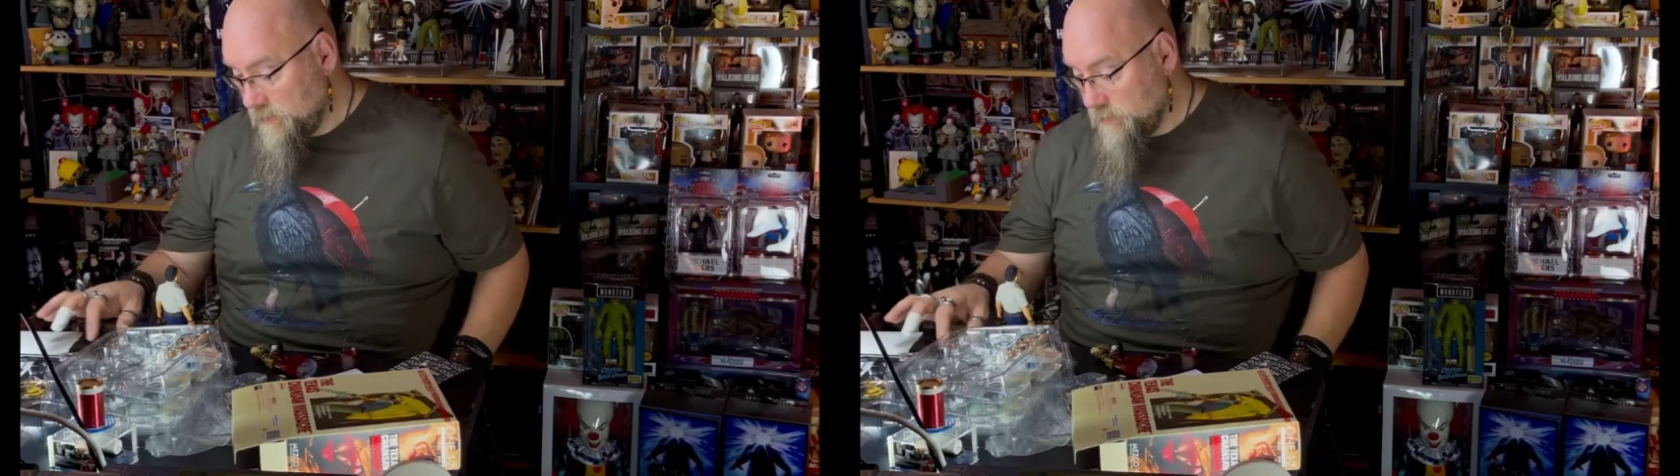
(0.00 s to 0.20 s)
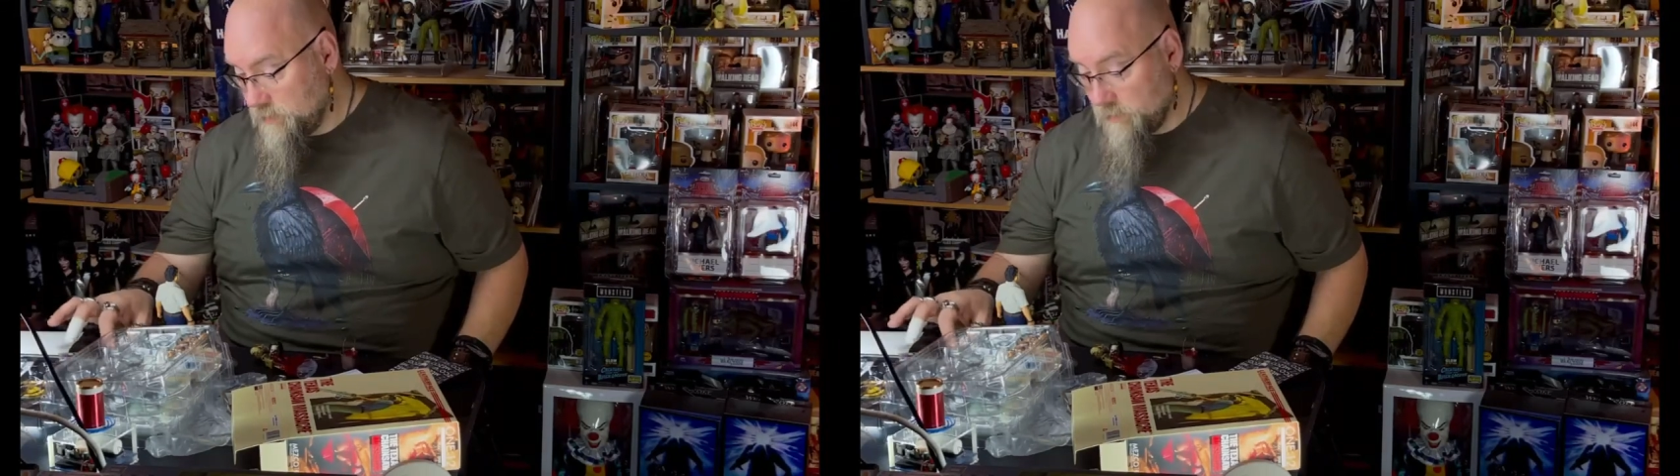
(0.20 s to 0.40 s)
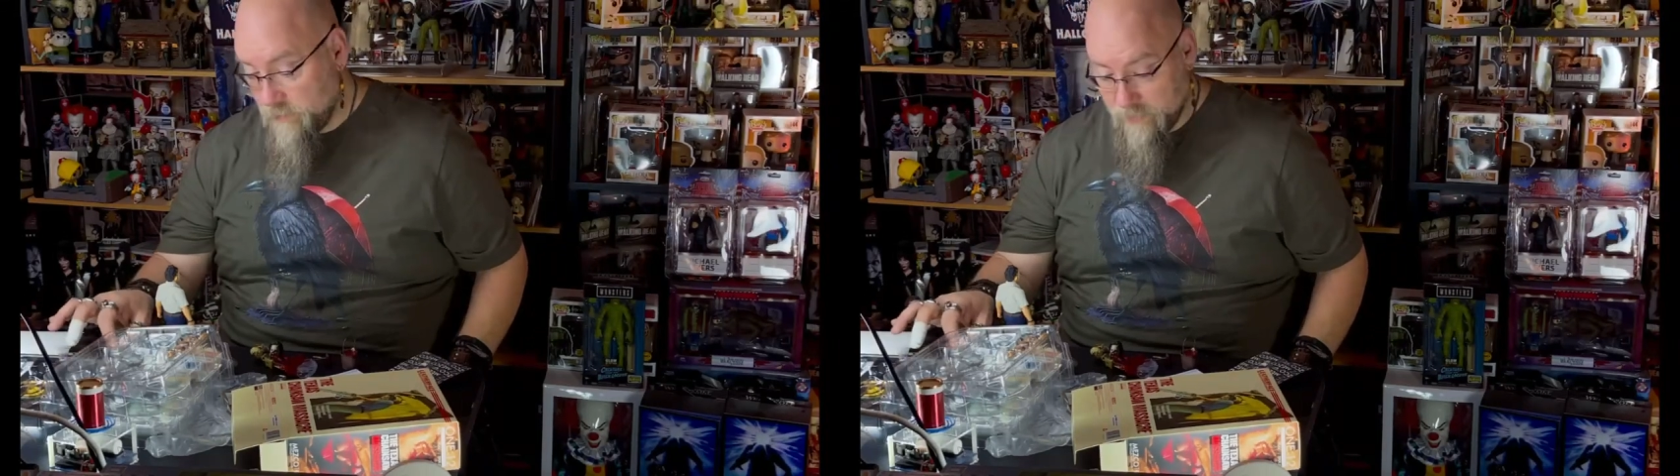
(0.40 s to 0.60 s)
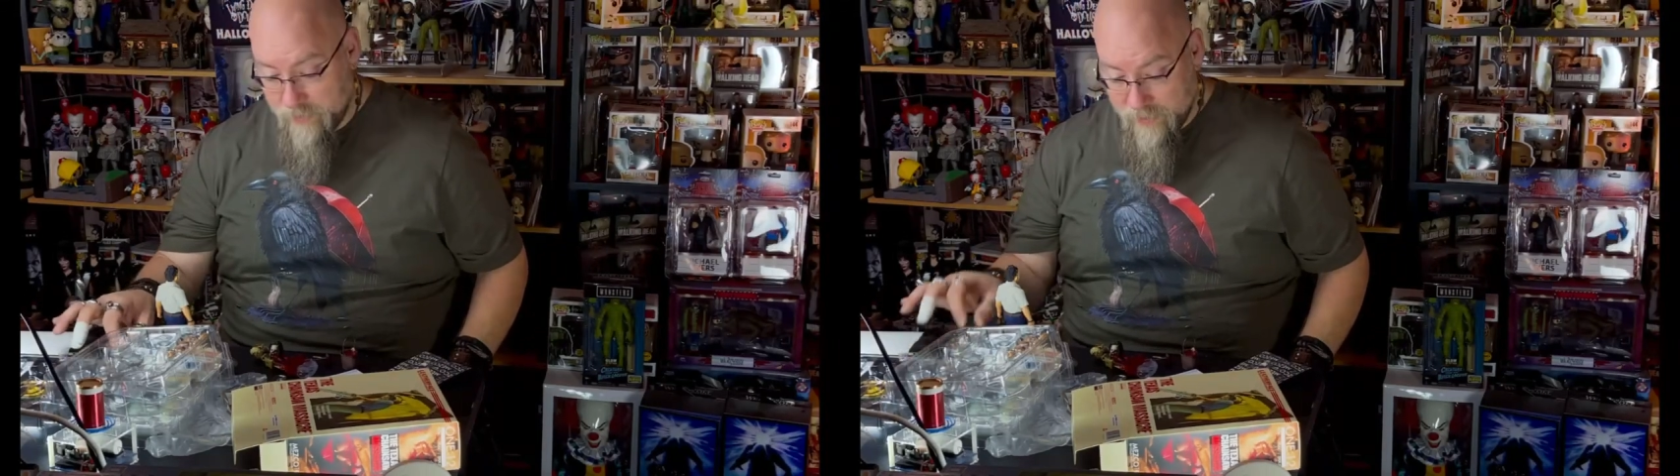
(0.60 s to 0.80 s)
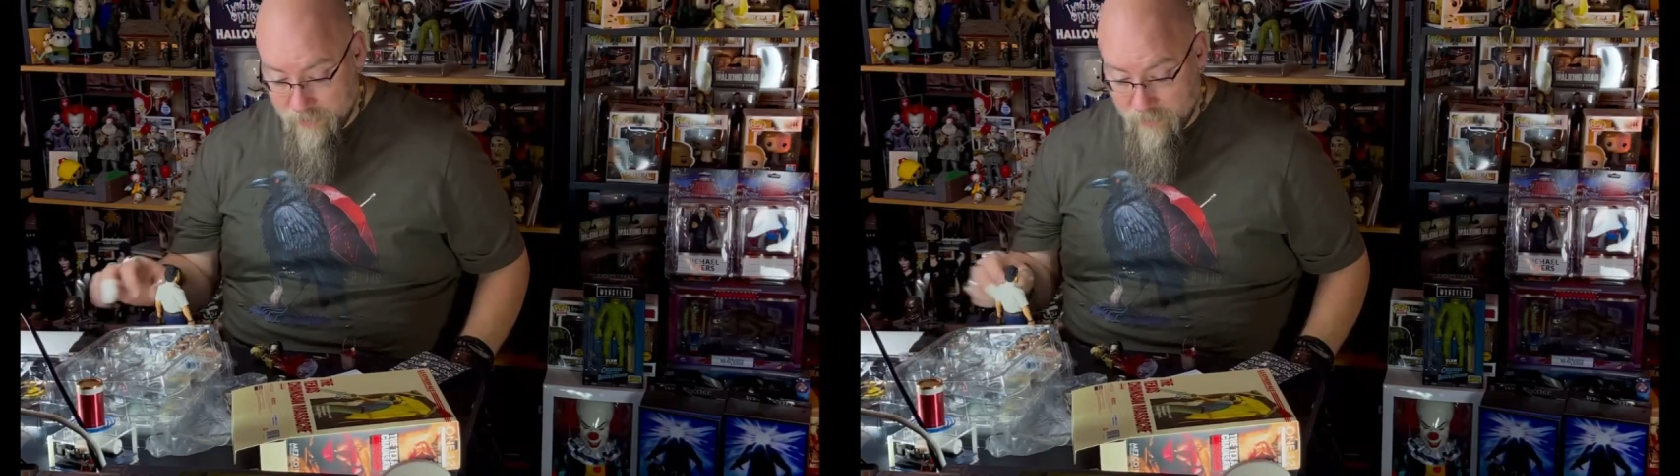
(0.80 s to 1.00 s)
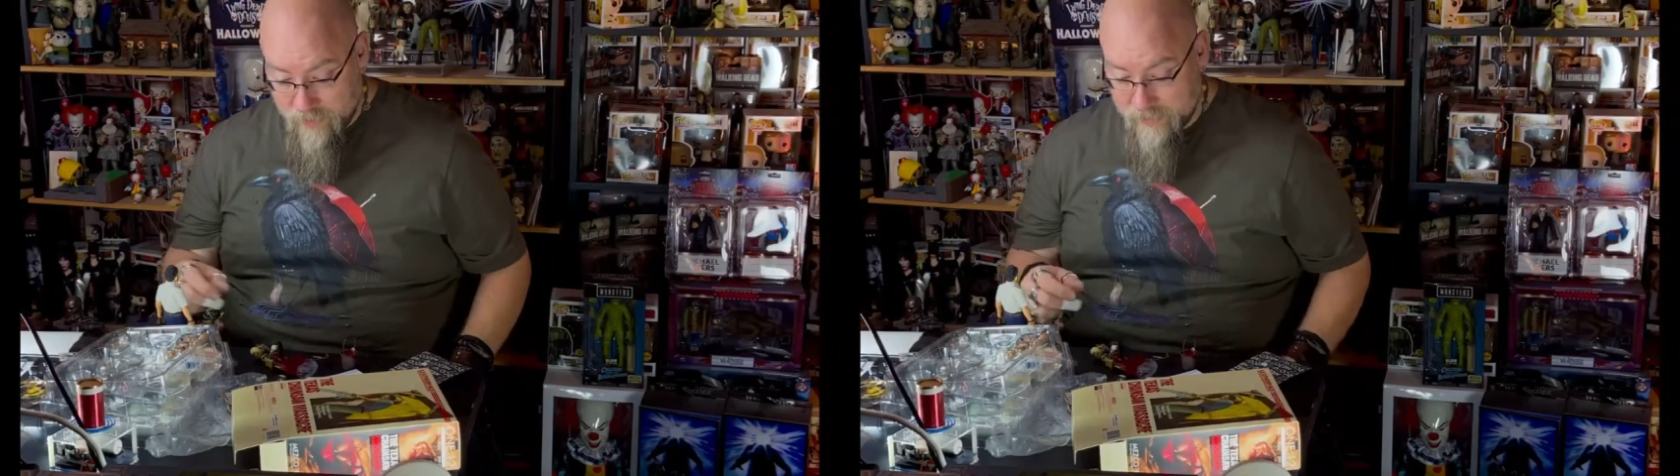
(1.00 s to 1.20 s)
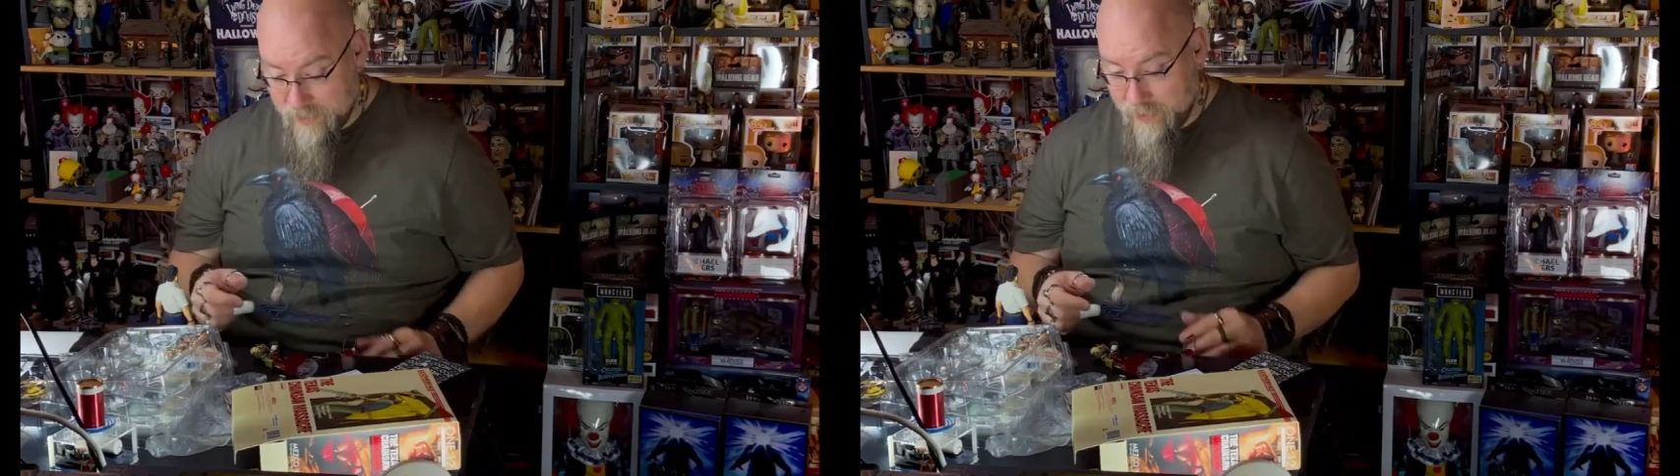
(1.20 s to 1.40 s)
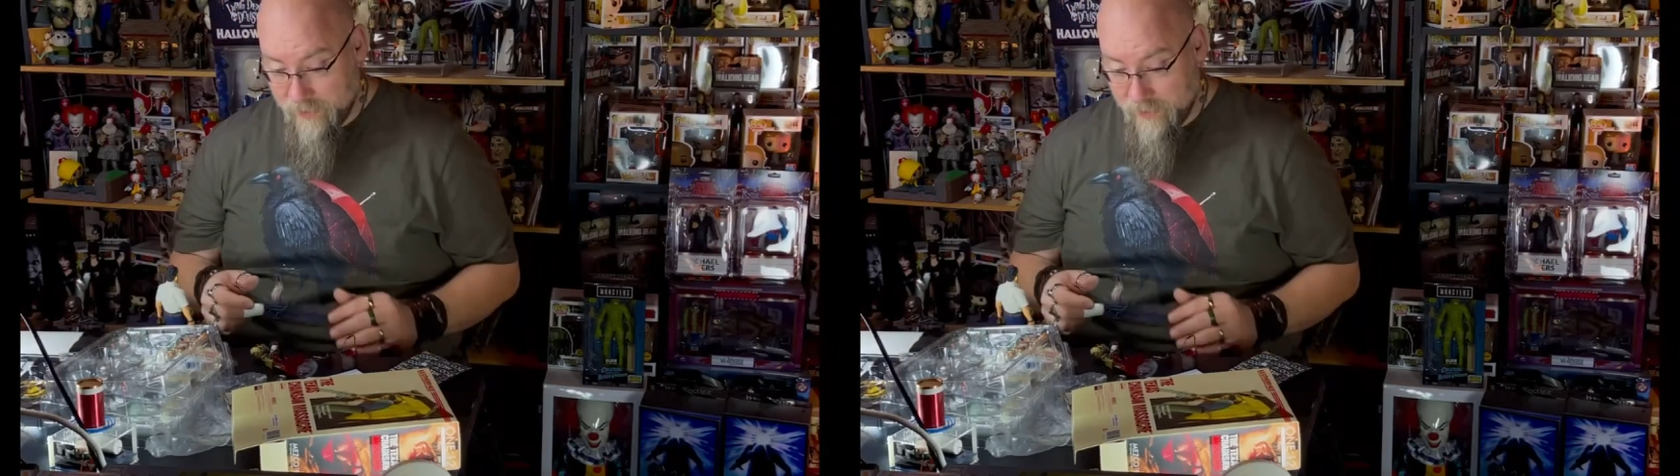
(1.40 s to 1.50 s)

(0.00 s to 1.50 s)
So get it while it's hot,